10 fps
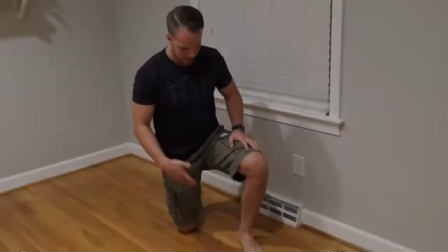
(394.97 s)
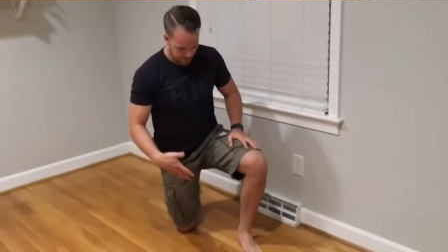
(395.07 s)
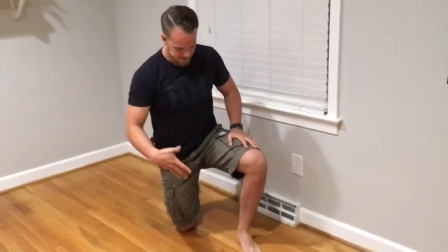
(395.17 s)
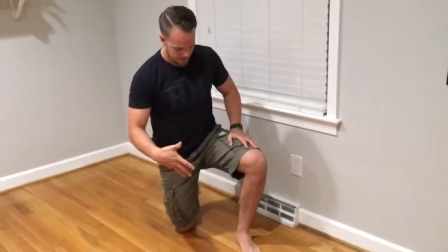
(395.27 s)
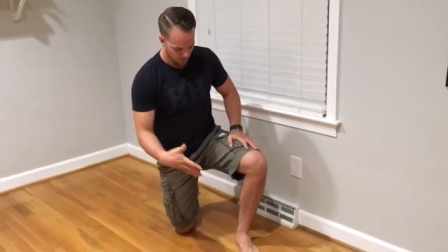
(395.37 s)

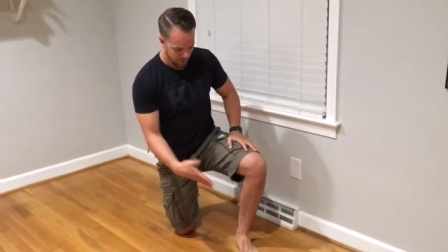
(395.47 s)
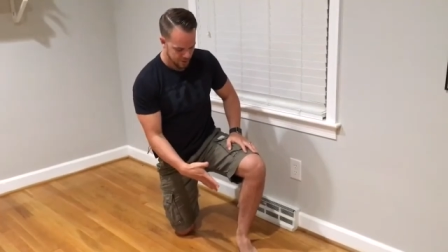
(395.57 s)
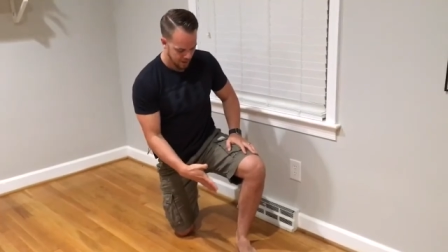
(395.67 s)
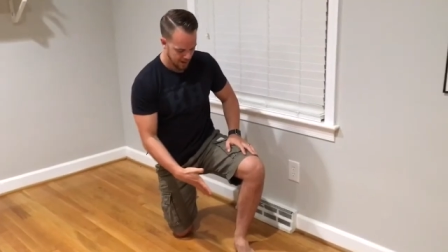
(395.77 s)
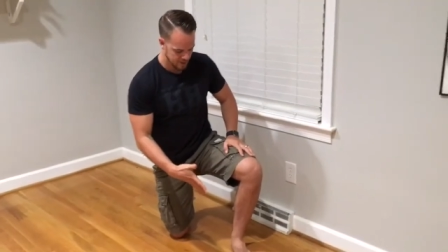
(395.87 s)
is that when
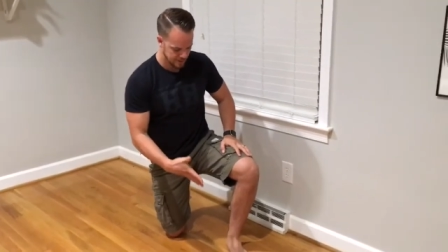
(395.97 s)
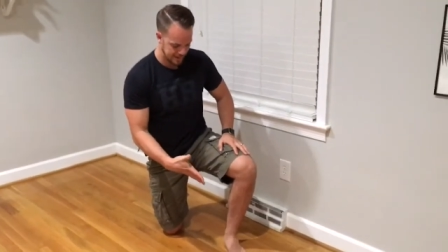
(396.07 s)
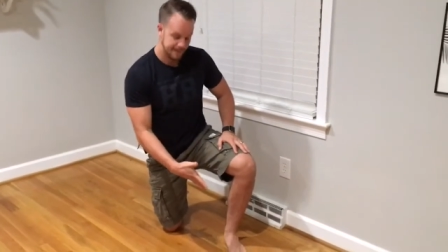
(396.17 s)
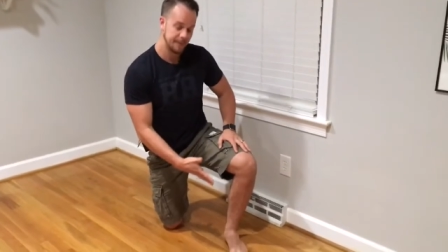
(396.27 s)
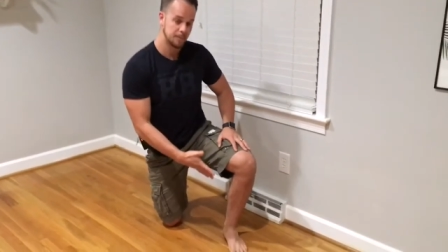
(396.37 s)
you're actually
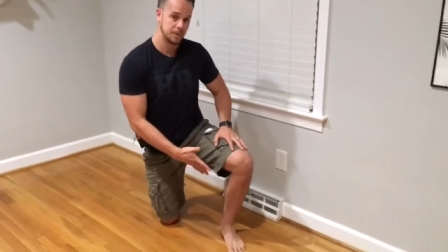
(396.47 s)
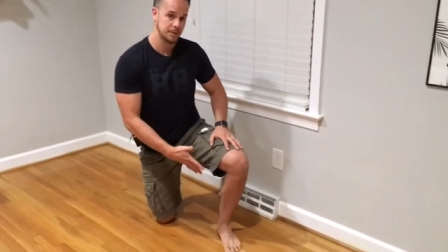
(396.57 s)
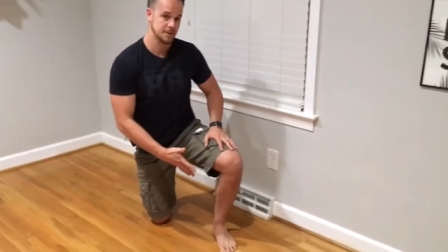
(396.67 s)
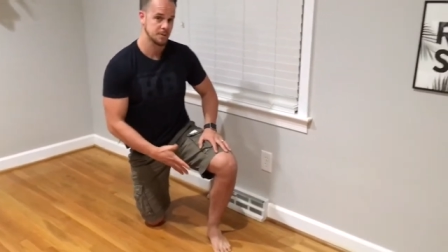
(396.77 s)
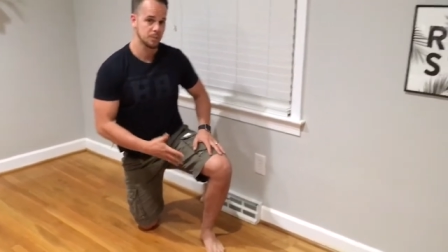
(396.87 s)
in this
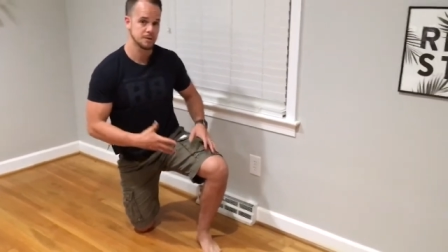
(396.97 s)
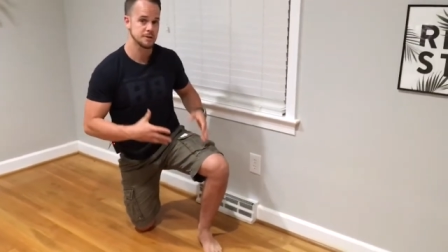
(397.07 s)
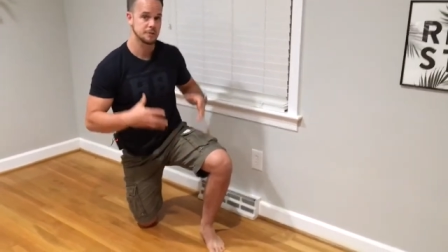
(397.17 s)
position, once your